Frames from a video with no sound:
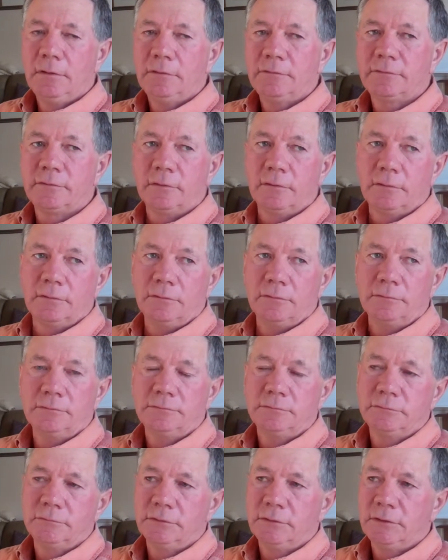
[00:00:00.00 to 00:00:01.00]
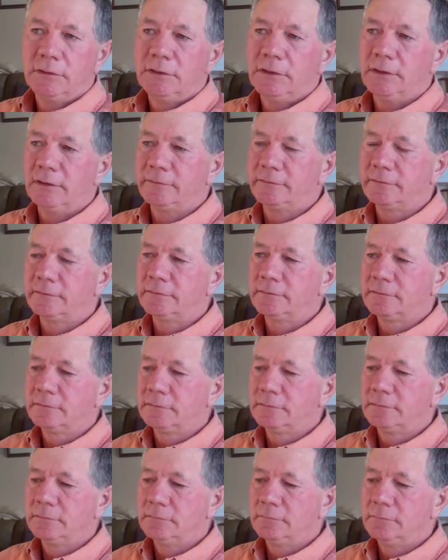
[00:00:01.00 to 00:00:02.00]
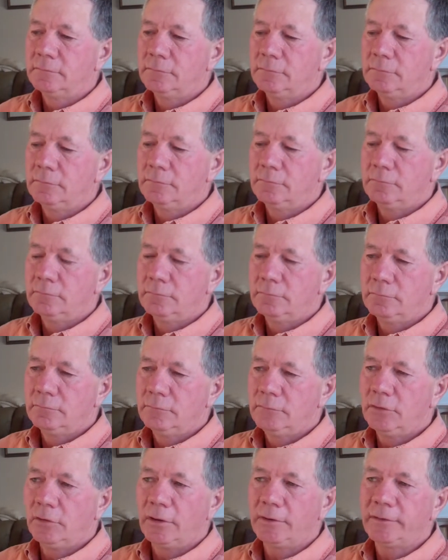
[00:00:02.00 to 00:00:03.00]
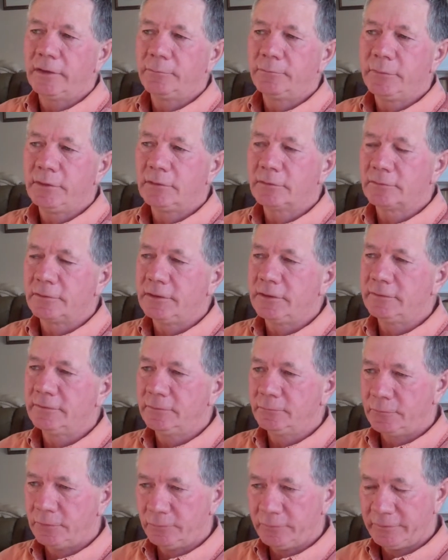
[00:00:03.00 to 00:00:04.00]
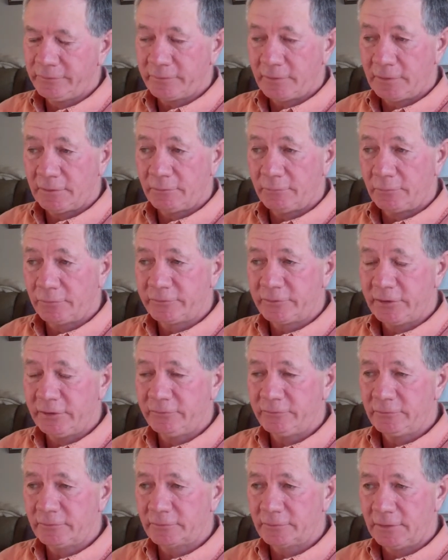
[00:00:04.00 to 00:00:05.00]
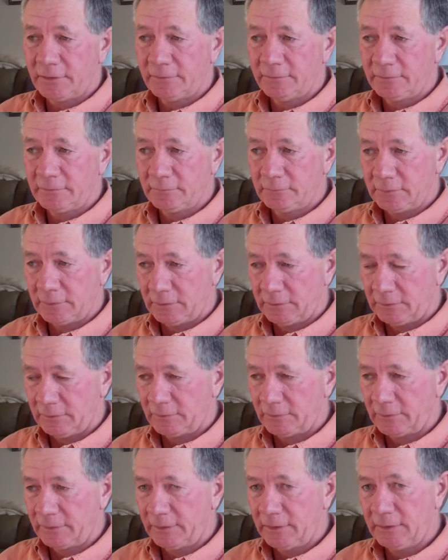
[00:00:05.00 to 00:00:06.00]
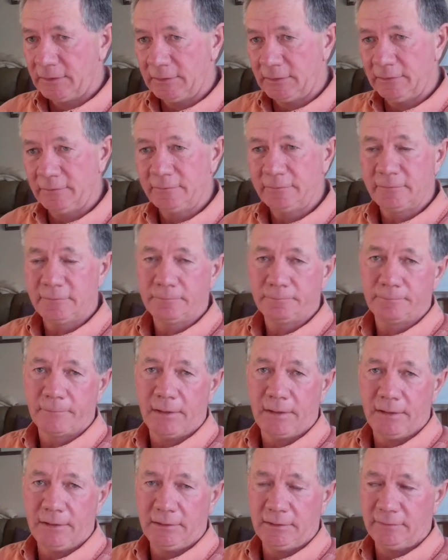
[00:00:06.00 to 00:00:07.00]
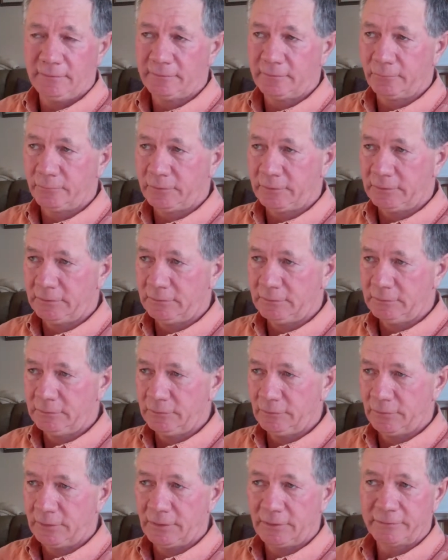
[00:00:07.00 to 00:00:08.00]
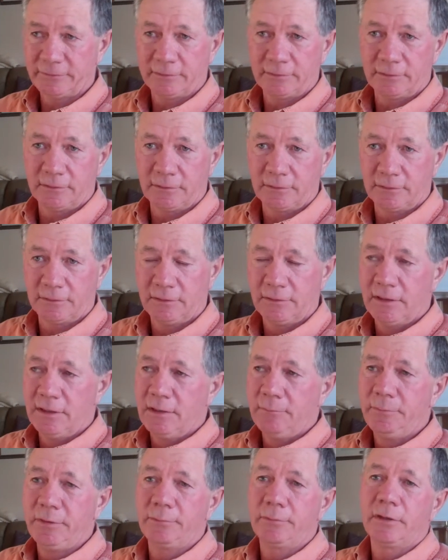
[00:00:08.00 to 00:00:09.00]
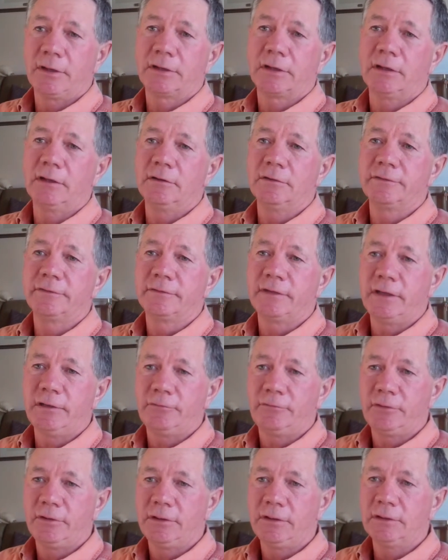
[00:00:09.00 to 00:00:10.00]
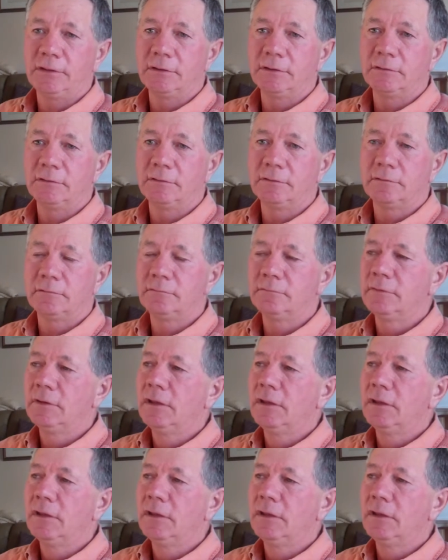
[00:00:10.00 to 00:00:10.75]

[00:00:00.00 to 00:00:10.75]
So it's, you know, I think bale grazing, when we started rotational grazing in the early 80s, that I listened to people like Ellen Savory and